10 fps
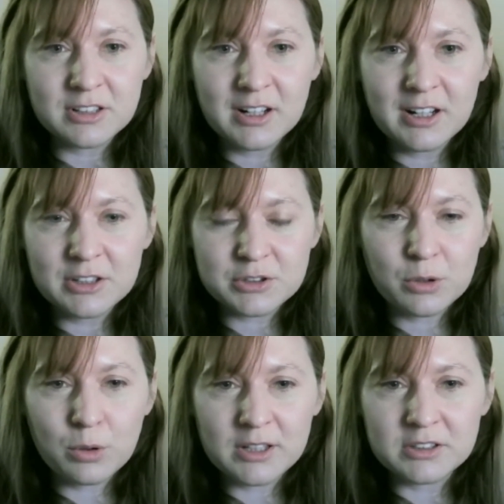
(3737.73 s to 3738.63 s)

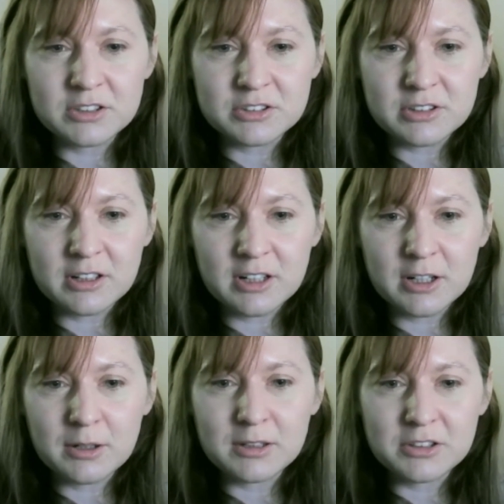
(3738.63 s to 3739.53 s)
So at least
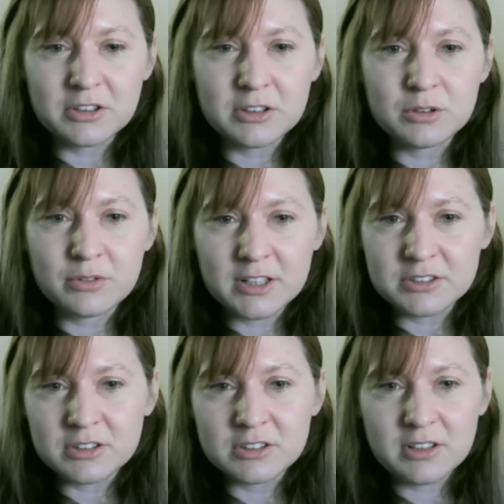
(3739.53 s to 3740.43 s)
leading
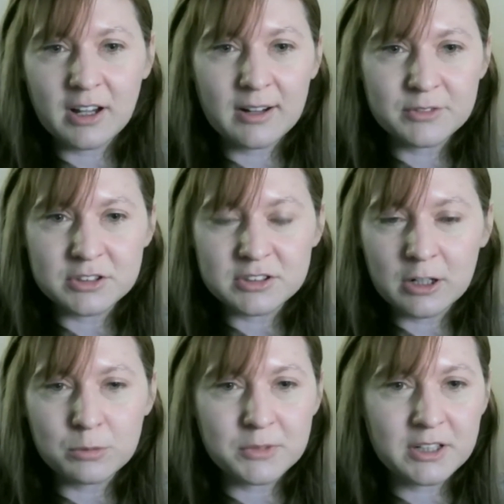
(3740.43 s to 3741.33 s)
universities, they have these
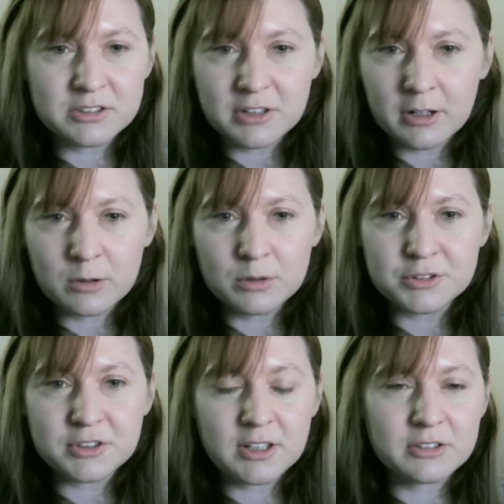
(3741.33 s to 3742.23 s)
alumni
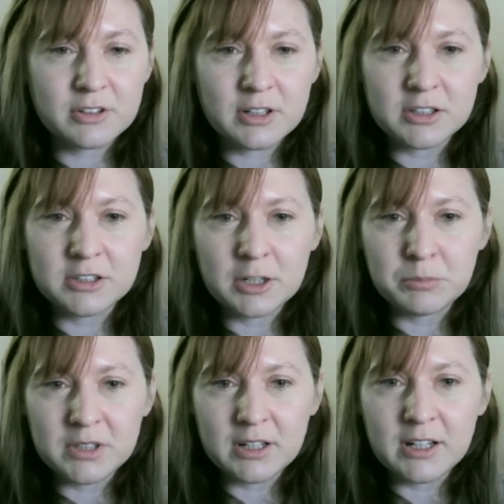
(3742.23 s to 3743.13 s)
circles, and in
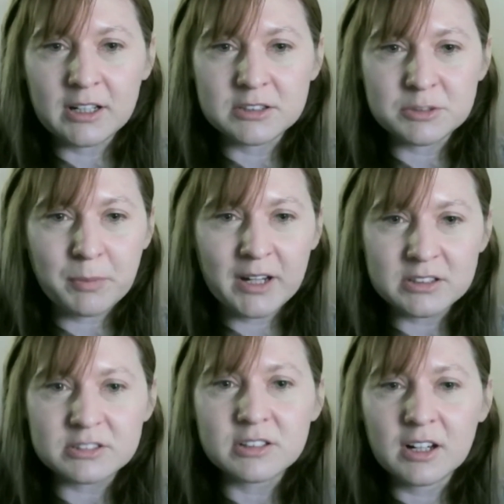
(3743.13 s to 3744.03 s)
MBA
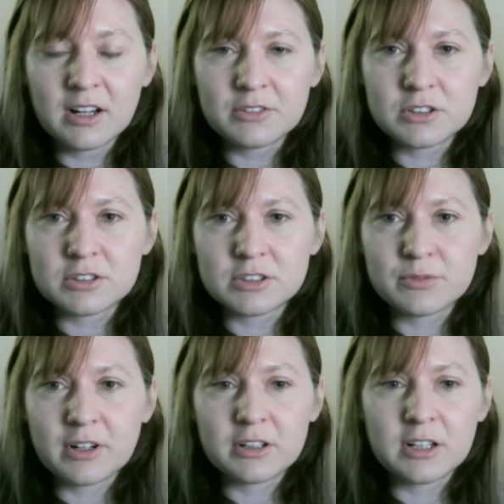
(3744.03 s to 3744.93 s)
space, this is
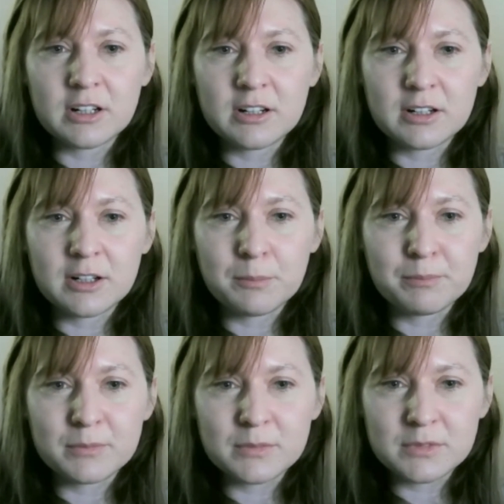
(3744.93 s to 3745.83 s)
very.
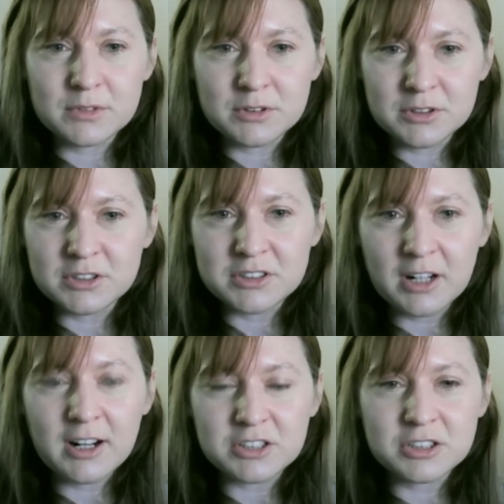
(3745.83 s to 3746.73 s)
These
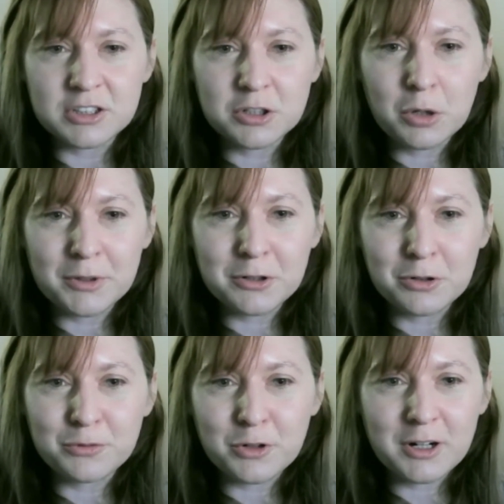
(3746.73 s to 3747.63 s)
are actually going on
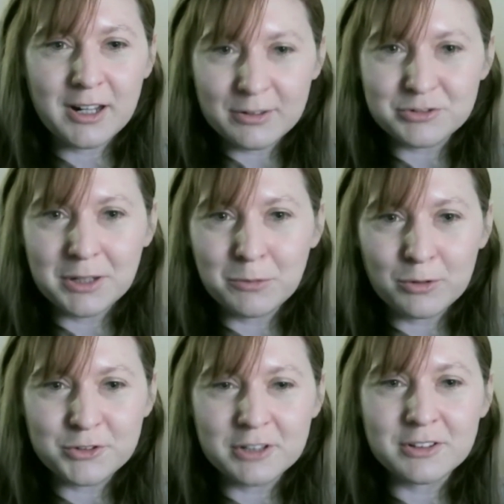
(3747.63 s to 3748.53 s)
for a lifetime
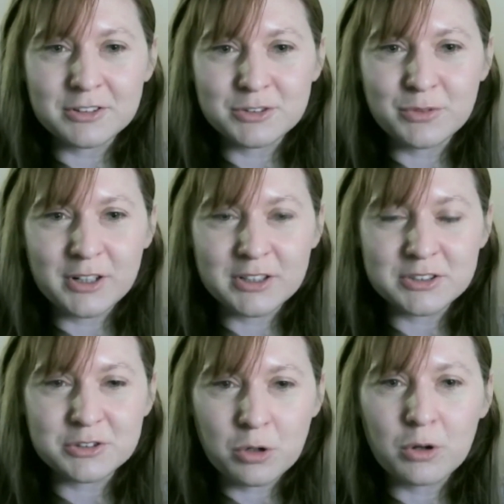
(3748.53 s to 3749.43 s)
often, and it's very
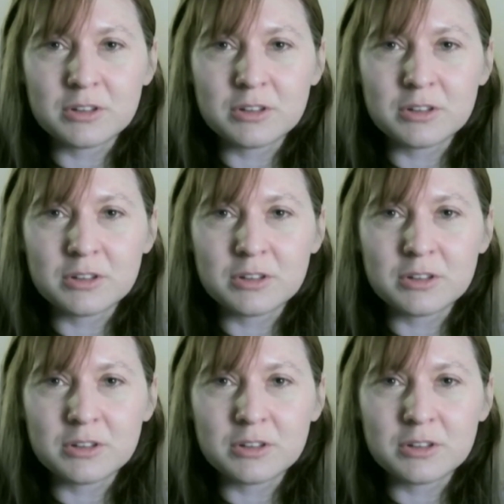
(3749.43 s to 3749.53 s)
strong